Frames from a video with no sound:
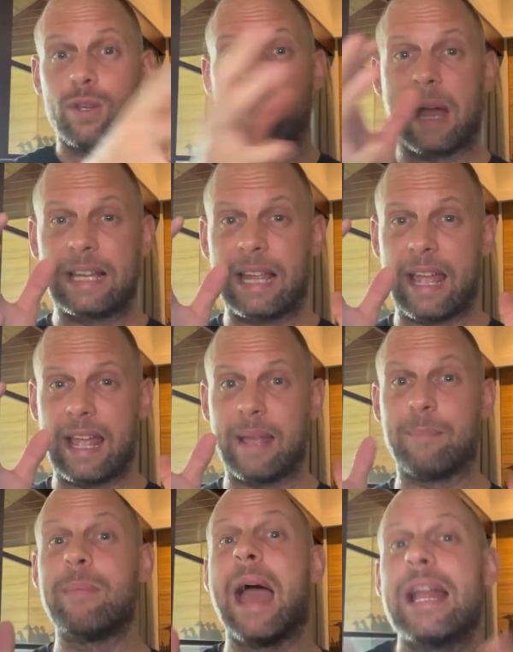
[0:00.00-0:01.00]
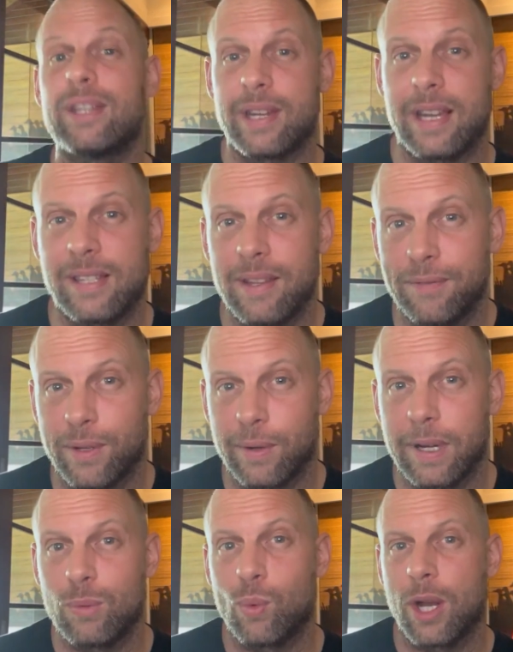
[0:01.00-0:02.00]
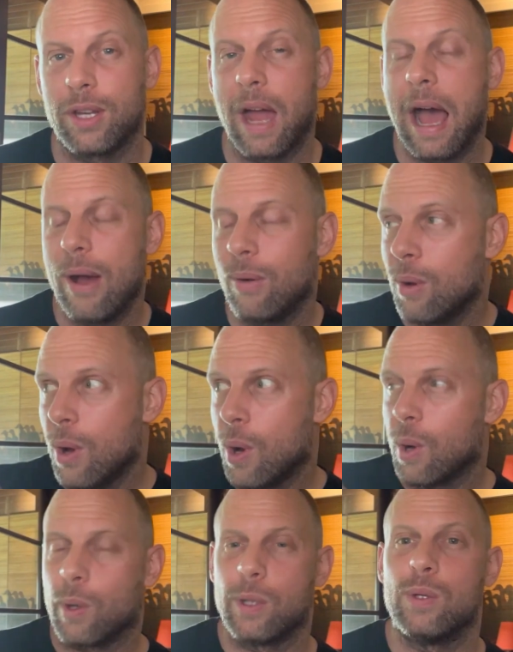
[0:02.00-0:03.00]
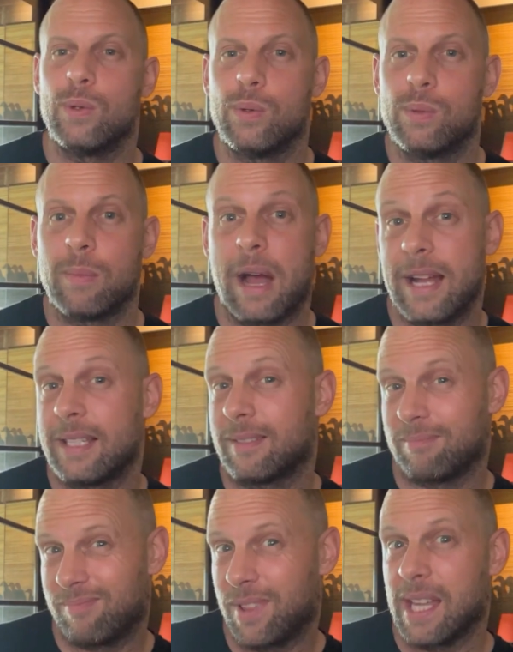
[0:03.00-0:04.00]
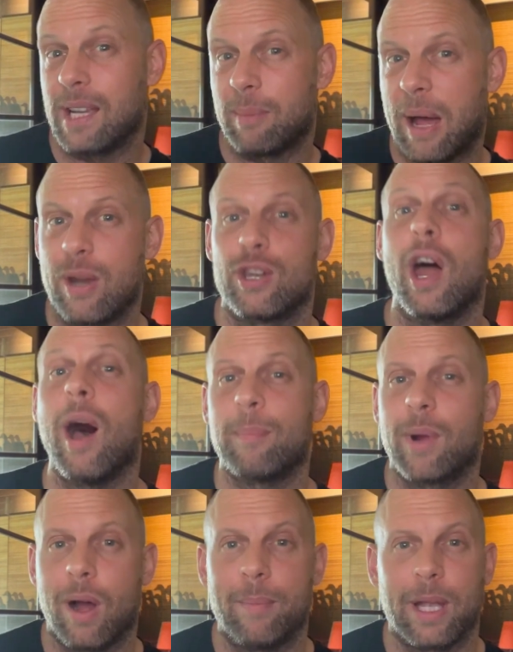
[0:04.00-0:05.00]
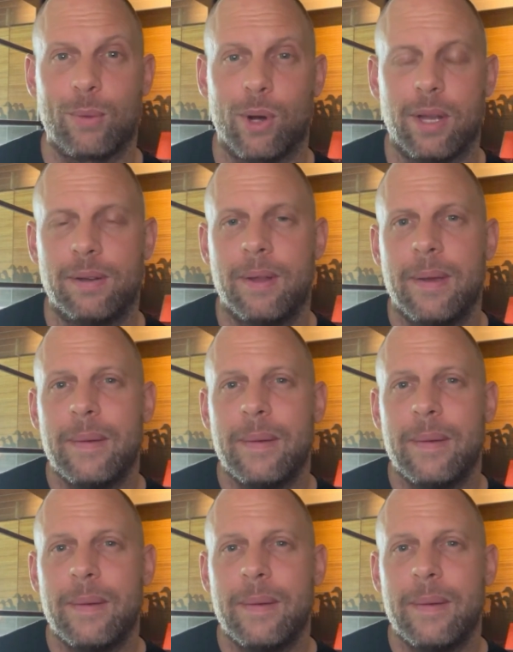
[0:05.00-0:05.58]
You might imagine as if you're in one now, or you might think about an upcoming one.